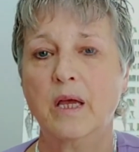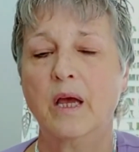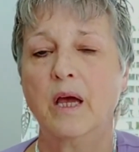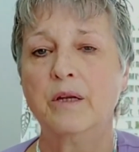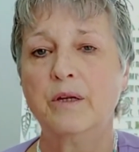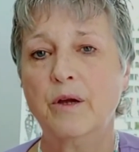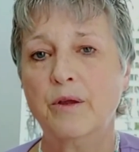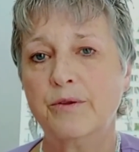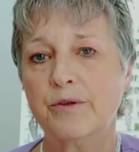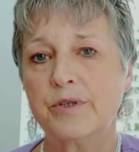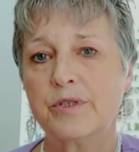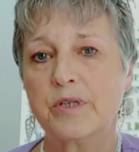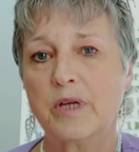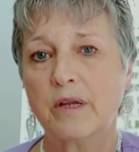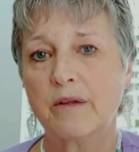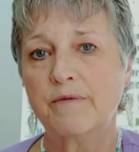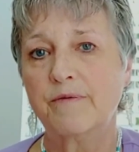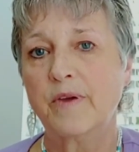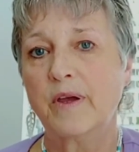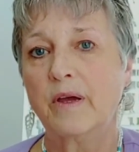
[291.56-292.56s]
Another
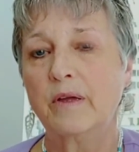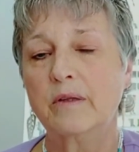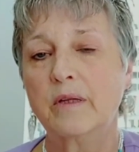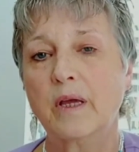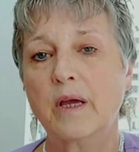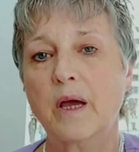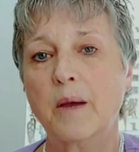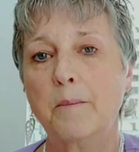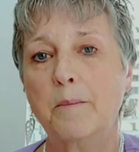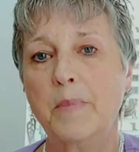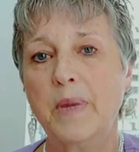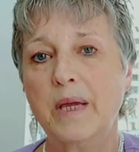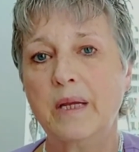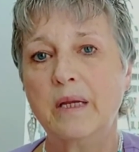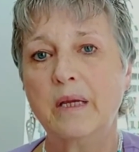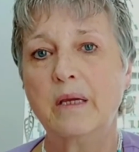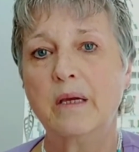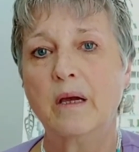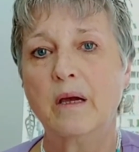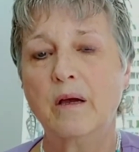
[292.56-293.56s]
study found that
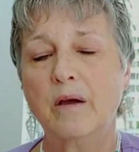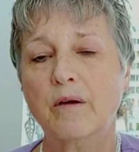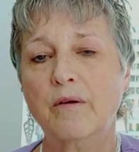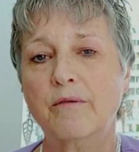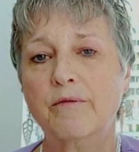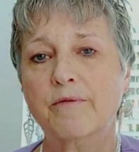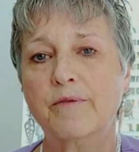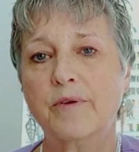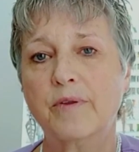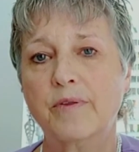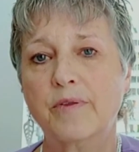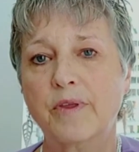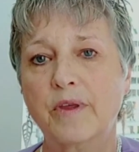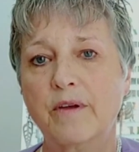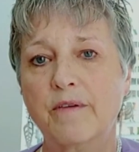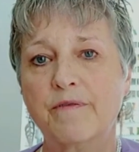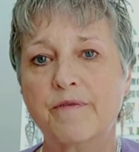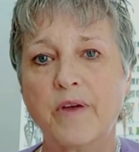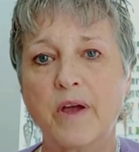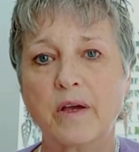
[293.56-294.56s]
many of the
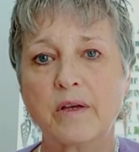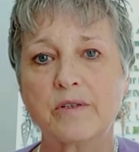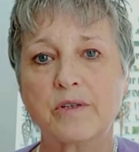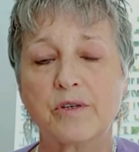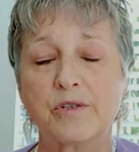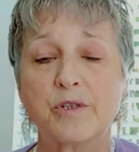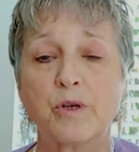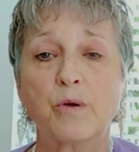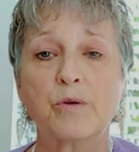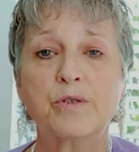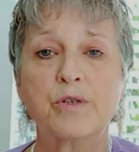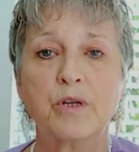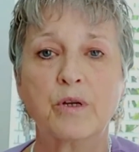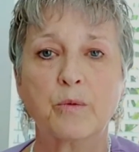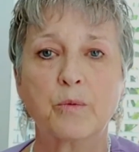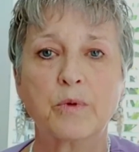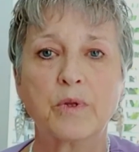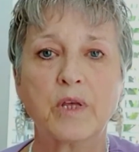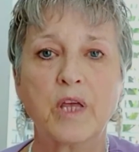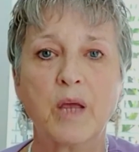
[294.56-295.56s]
effects
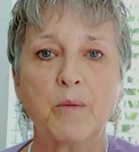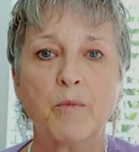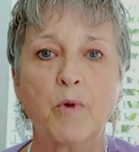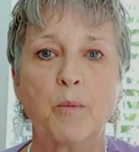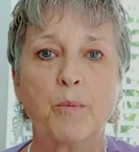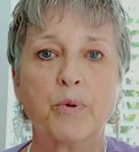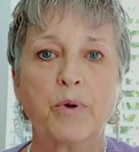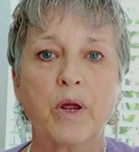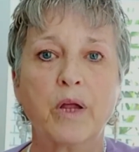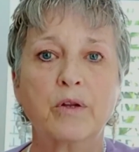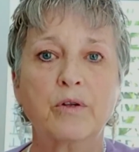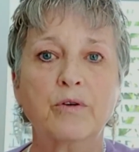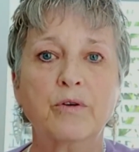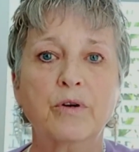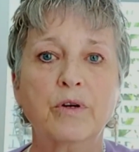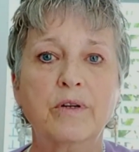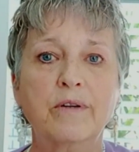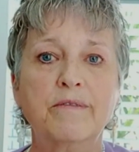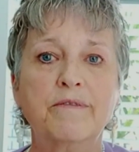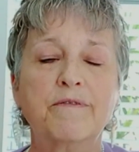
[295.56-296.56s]
associated with Chemo Brain
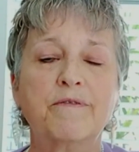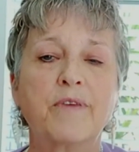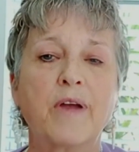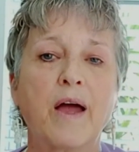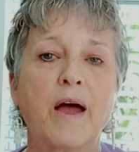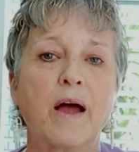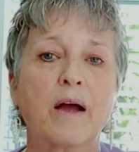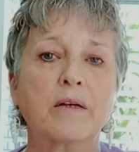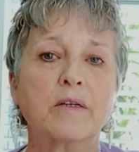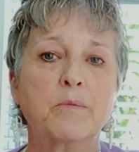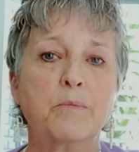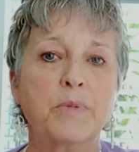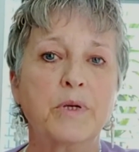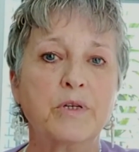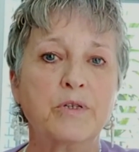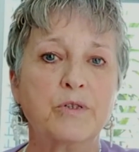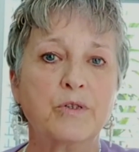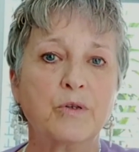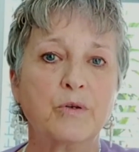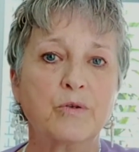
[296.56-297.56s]
could in fact be
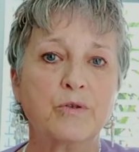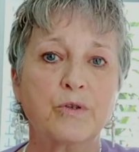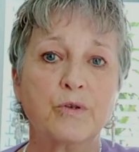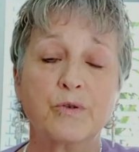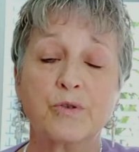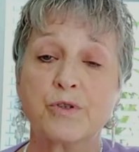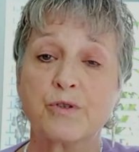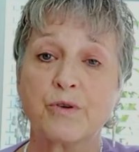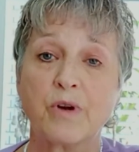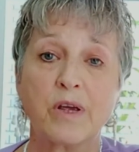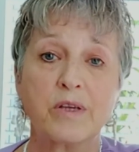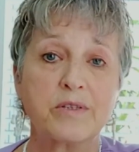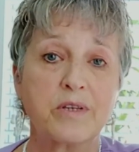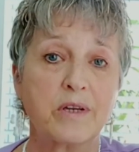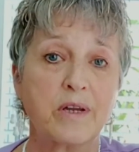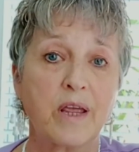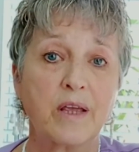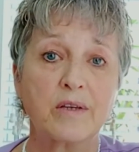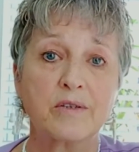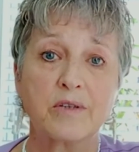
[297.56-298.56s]
due to stress
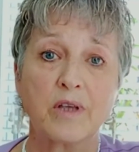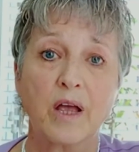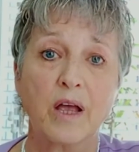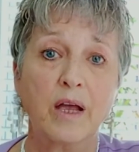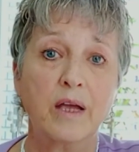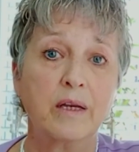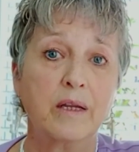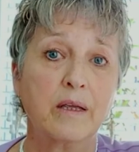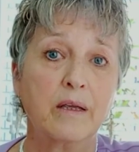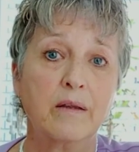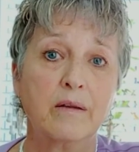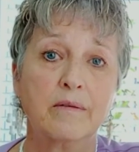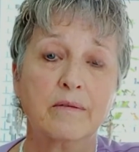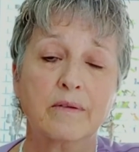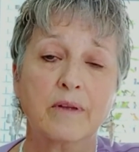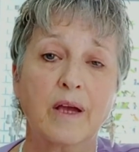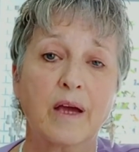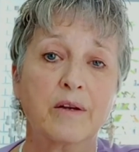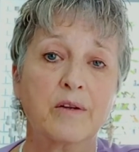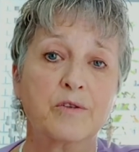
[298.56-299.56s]
and anxiety
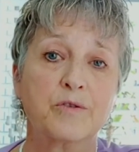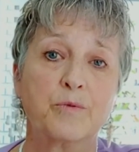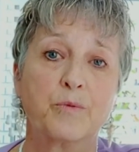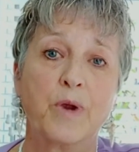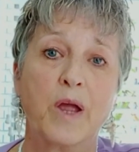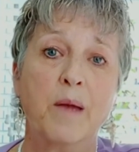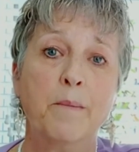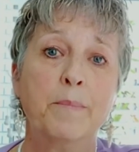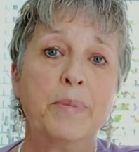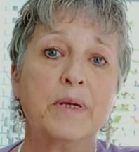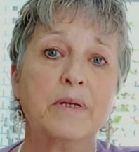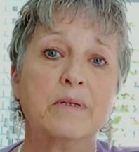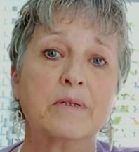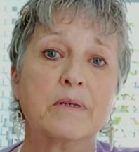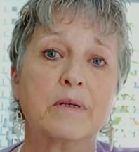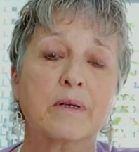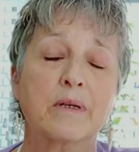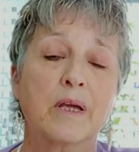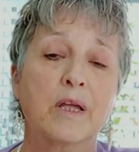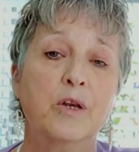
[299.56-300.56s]
that is
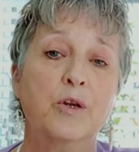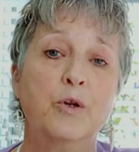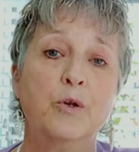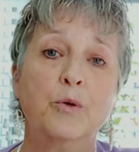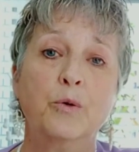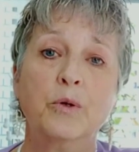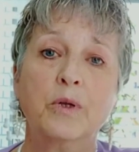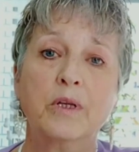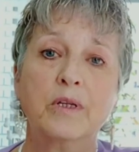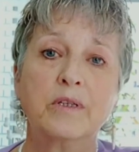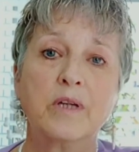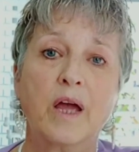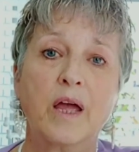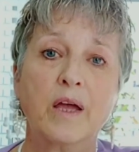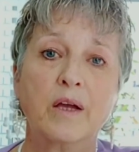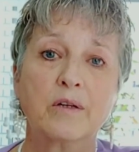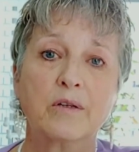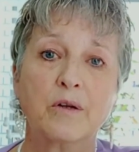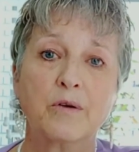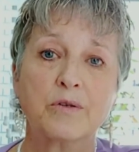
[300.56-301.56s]
rampant in newly
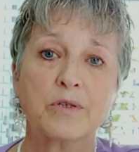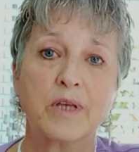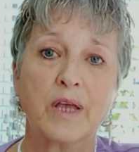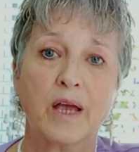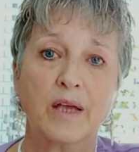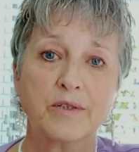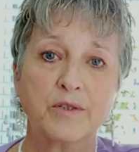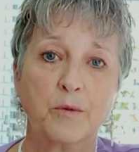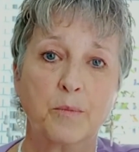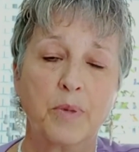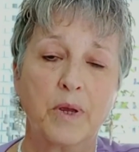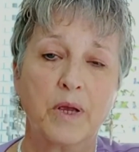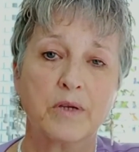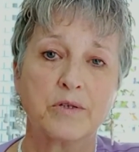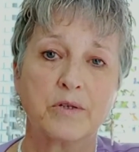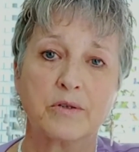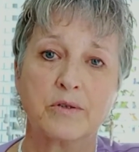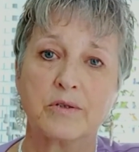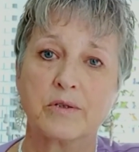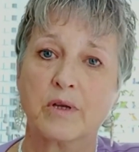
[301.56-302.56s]
diagnosed cancer
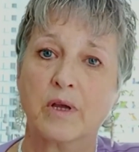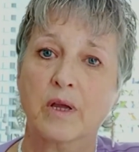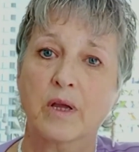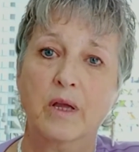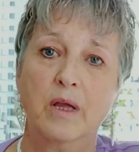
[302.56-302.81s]
patients.